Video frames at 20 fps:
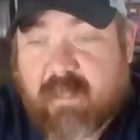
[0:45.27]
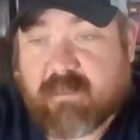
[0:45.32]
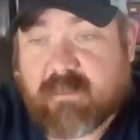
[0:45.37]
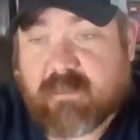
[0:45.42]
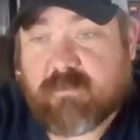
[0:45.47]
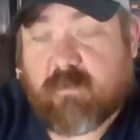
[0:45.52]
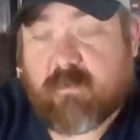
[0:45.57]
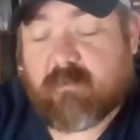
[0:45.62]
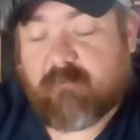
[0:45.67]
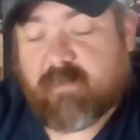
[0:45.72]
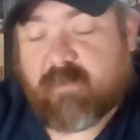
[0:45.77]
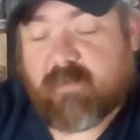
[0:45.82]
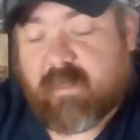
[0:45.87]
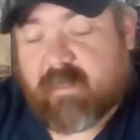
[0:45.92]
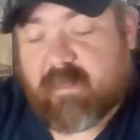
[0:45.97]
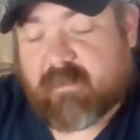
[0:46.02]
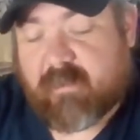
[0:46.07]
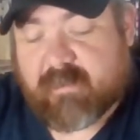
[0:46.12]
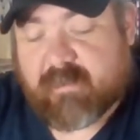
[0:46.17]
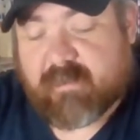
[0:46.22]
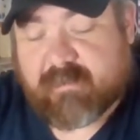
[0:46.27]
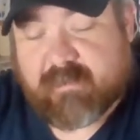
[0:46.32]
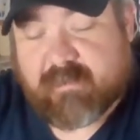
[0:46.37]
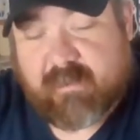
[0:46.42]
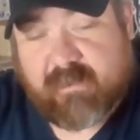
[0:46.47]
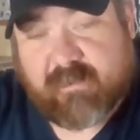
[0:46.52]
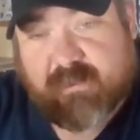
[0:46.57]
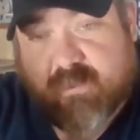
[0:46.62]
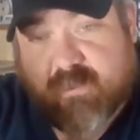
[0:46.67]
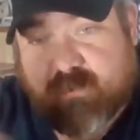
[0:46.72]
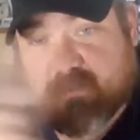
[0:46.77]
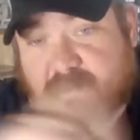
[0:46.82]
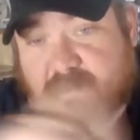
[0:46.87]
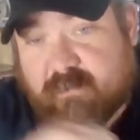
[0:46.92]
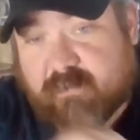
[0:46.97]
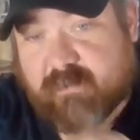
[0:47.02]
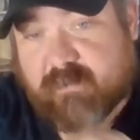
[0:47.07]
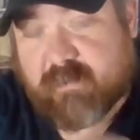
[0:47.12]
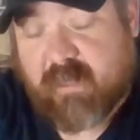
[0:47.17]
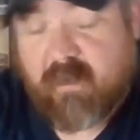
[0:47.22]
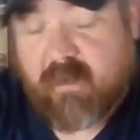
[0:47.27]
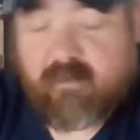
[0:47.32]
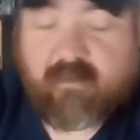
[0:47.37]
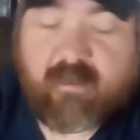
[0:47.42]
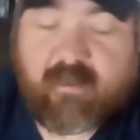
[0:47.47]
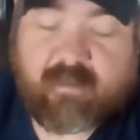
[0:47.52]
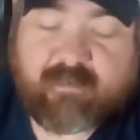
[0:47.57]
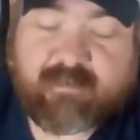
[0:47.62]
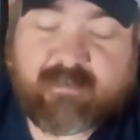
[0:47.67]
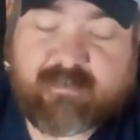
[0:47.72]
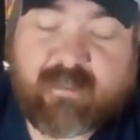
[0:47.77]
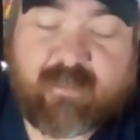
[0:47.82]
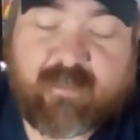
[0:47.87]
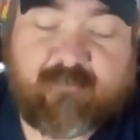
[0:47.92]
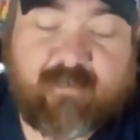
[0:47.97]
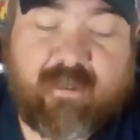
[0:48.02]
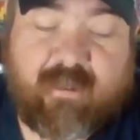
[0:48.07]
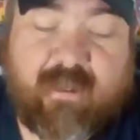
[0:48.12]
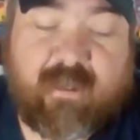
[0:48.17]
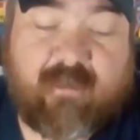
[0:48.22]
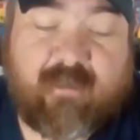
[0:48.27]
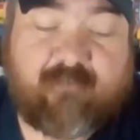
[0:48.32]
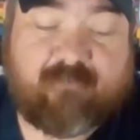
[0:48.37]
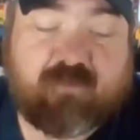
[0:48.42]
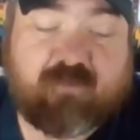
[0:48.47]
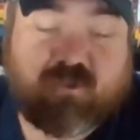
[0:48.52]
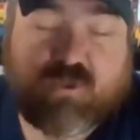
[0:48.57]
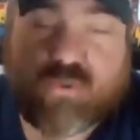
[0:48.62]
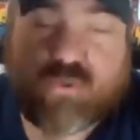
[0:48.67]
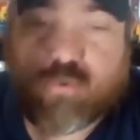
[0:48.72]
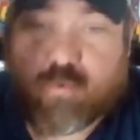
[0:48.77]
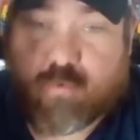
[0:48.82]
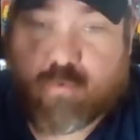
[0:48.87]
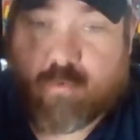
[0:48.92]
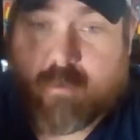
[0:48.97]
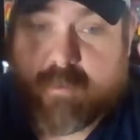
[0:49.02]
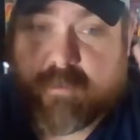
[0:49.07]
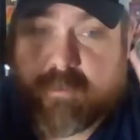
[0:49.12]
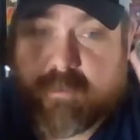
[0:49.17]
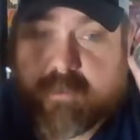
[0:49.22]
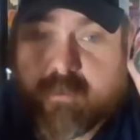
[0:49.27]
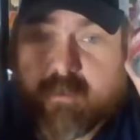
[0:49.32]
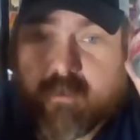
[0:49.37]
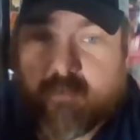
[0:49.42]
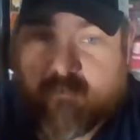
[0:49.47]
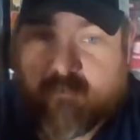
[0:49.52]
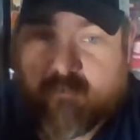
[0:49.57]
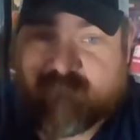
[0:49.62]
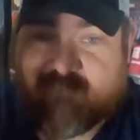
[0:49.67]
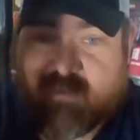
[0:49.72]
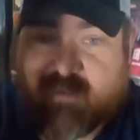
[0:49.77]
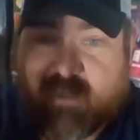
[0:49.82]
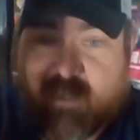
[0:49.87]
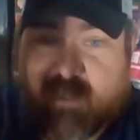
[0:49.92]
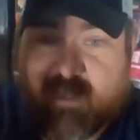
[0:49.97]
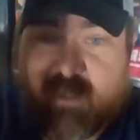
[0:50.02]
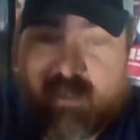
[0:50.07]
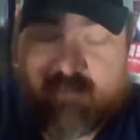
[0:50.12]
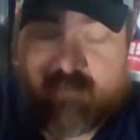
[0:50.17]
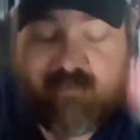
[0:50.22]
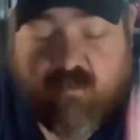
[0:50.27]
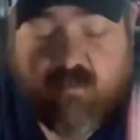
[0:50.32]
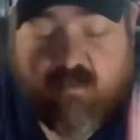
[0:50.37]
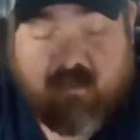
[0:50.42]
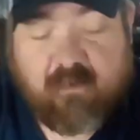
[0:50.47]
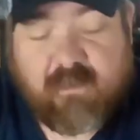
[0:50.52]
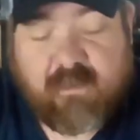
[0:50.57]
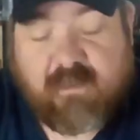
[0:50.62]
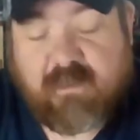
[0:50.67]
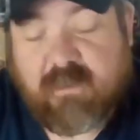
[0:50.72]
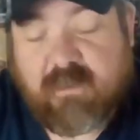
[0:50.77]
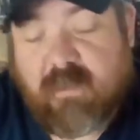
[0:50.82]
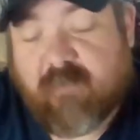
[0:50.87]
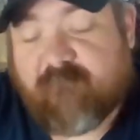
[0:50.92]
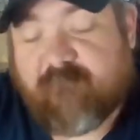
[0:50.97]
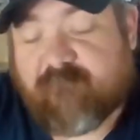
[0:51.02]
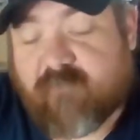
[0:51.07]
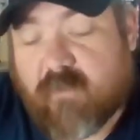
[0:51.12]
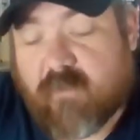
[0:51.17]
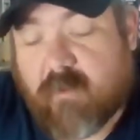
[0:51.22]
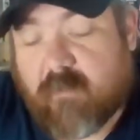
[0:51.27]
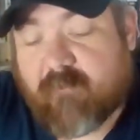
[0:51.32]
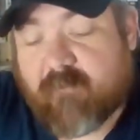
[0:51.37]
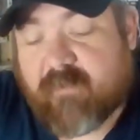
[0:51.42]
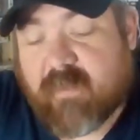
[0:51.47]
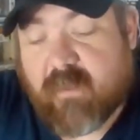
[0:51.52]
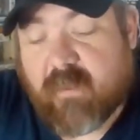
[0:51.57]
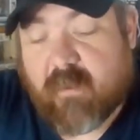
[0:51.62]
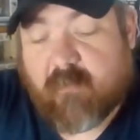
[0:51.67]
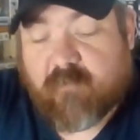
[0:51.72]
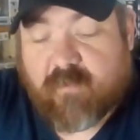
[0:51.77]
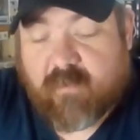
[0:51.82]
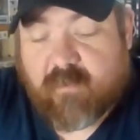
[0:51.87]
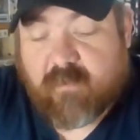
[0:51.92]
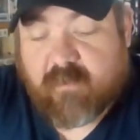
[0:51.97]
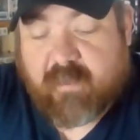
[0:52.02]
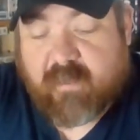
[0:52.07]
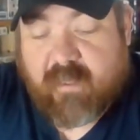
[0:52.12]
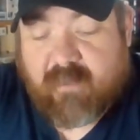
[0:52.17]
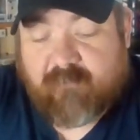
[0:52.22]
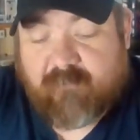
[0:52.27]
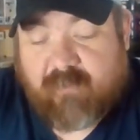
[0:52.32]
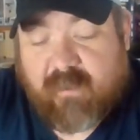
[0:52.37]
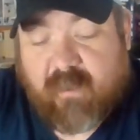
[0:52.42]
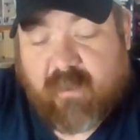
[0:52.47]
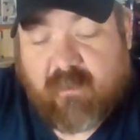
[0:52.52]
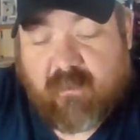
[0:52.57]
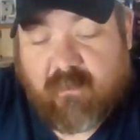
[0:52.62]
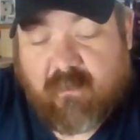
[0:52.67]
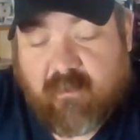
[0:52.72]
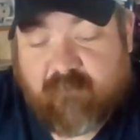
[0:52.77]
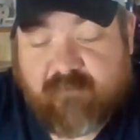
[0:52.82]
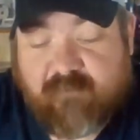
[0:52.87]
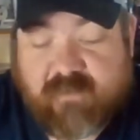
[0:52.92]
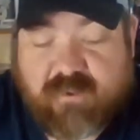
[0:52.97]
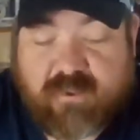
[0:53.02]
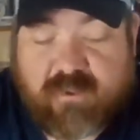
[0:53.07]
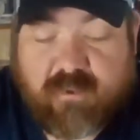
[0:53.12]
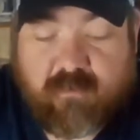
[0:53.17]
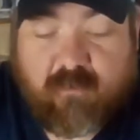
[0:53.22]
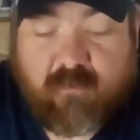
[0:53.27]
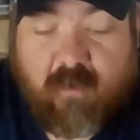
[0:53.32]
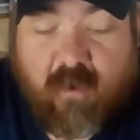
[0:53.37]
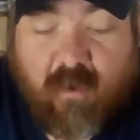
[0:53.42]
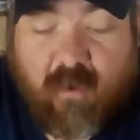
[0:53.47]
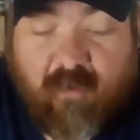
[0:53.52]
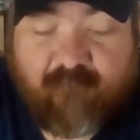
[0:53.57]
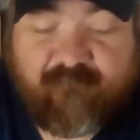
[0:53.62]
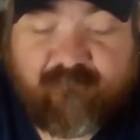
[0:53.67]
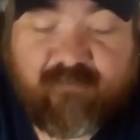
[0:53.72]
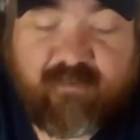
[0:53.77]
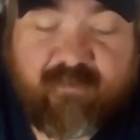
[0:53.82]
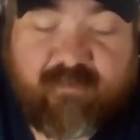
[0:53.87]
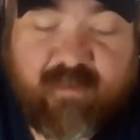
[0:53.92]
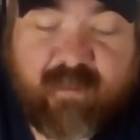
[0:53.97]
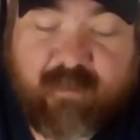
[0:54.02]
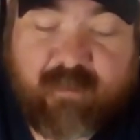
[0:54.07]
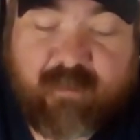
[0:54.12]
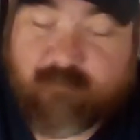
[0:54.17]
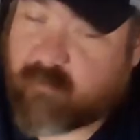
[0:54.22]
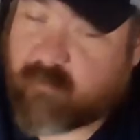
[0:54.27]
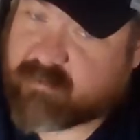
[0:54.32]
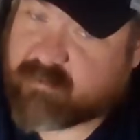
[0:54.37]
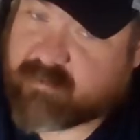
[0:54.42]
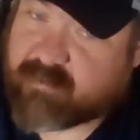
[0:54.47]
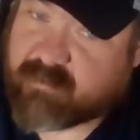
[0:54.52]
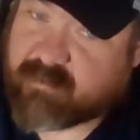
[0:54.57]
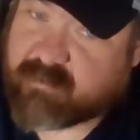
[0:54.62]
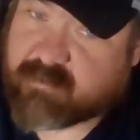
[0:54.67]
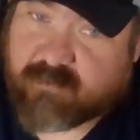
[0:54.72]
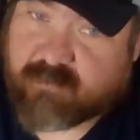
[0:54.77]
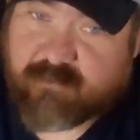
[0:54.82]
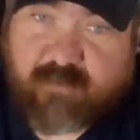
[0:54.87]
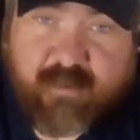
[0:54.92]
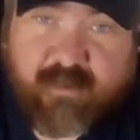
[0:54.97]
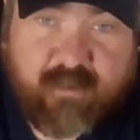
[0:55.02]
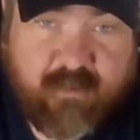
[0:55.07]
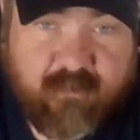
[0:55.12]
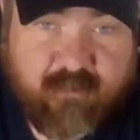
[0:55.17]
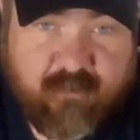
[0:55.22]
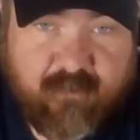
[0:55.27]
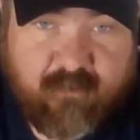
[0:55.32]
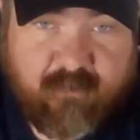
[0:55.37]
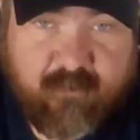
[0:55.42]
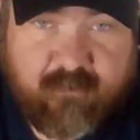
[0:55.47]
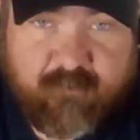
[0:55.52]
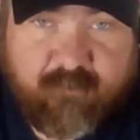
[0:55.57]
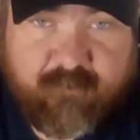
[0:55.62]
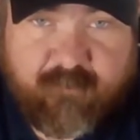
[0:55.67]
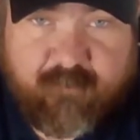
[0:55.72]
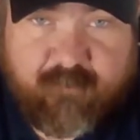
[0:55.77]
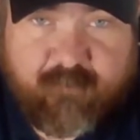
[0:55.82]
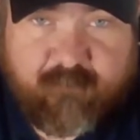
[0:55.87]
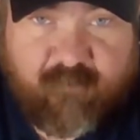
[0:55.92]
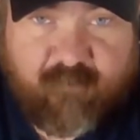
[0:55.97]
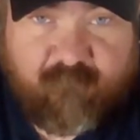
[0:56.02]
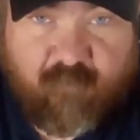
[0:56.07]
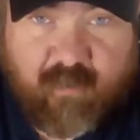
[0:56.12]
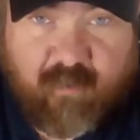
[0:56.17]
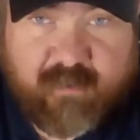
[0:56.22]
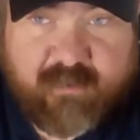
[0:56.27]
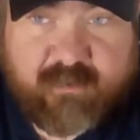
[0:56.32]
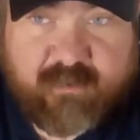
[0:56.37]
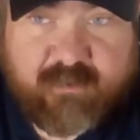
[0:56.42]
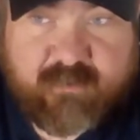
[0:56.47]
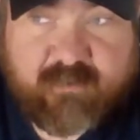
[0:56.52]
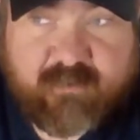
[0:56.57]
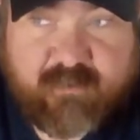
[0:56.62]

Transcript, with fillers: guys, welcome back. Like I said, two Soda Saturday. Today we have two number five from the Umbrella Academy. Love the show. Hopefully they come out with season three. Um, I've watched